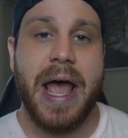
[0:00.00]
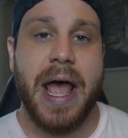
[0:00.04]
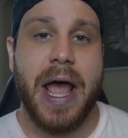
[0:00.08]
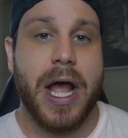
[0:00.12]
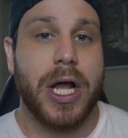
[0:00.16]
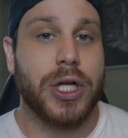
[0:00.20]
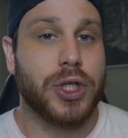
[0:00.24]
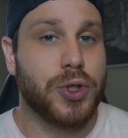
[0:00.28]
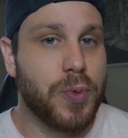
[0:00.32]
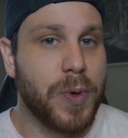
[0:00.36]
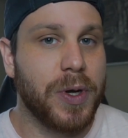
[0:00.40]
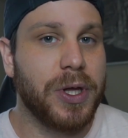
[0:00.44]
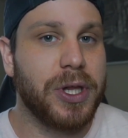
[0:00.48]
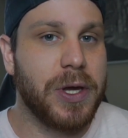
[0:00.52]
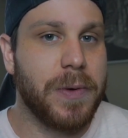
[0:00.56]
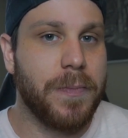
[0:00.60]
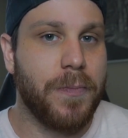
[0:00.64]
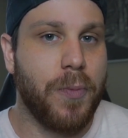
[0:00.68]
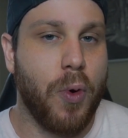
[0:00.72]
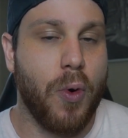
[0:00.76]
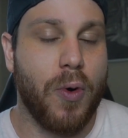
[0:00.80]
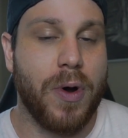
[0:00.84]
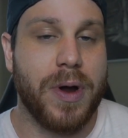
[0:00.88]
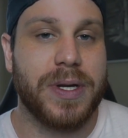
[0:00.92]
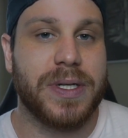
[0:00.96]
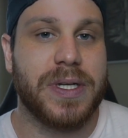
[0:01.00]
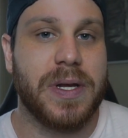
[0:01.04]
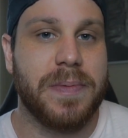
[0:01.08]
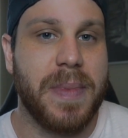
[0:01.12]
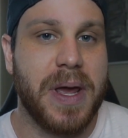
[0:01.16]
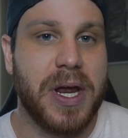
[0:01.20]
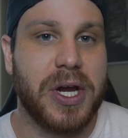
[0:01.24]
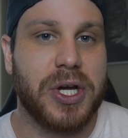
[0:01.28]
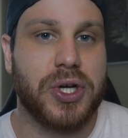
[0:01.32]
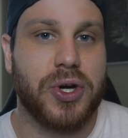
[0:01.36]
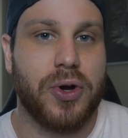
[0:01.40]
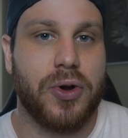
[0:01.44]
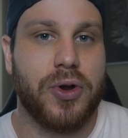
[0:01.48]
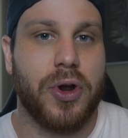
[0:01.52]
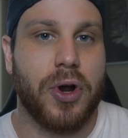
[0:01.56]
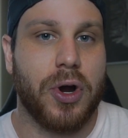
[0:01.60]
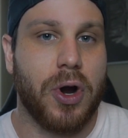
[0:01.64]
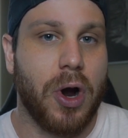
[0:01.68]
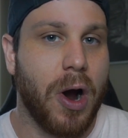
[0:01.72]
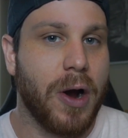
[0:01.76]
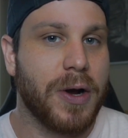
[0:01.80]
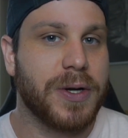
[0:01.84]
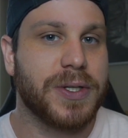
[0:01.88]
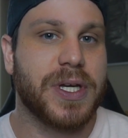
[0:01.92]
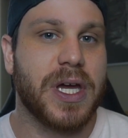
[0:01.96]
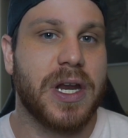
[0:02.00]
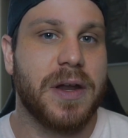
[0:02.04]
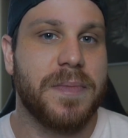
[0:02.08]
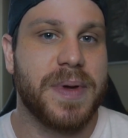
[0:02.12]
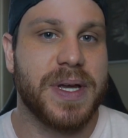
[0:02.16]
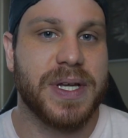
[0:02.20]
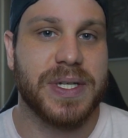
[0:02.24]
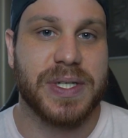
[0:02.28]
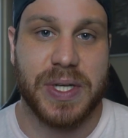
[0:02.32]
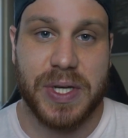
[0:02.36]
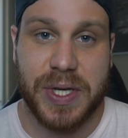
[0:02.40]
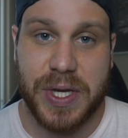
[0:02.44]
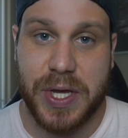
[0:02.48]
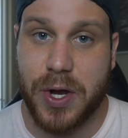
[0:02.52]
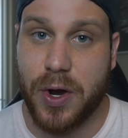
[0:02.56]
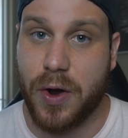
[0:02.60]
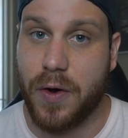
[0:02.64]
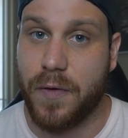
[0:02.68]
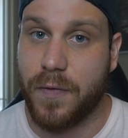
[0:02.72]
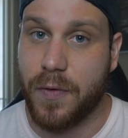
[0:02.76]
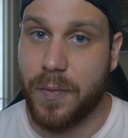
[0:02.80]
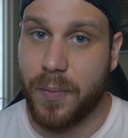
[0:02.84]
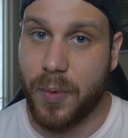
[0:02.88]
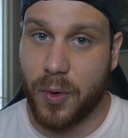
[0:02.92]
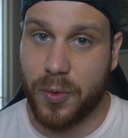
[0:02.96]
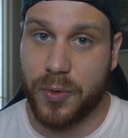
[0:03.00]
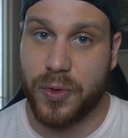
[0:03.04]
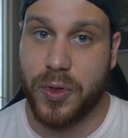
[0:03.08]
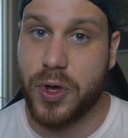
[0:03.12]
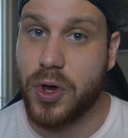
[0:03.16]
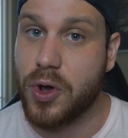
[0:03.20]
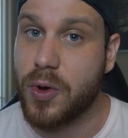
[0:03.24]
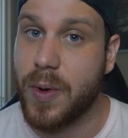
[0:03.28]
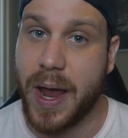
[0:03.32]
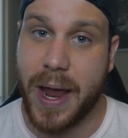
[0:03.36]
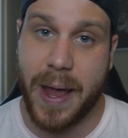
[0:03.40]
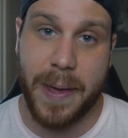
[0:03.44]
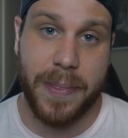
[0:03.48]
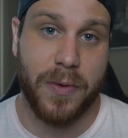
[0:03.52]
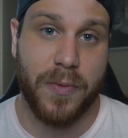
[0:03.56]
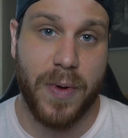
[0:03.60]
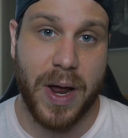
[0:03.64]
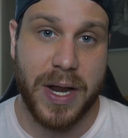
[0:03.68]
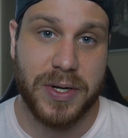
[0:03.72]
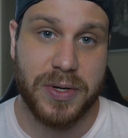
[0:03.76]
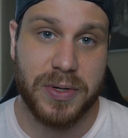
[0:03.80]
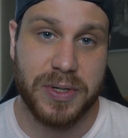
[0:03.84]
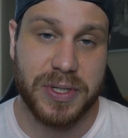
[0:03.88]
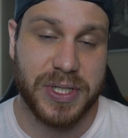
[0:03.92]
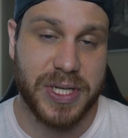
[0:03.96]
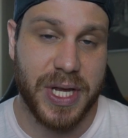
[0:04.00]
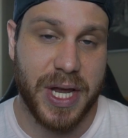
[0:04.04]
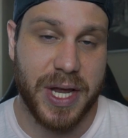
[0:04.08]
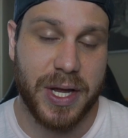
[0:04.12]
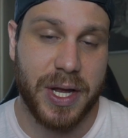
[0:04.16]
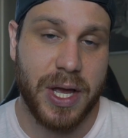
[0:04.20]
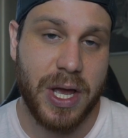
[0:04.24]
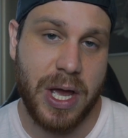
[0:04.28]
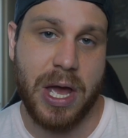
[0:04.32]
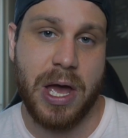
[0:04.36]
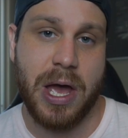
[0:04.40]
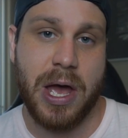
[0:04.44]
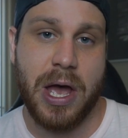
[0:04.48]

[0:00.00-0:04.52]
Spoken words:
it's really important to make sure your car is going to be secure for both you and the renter's sake.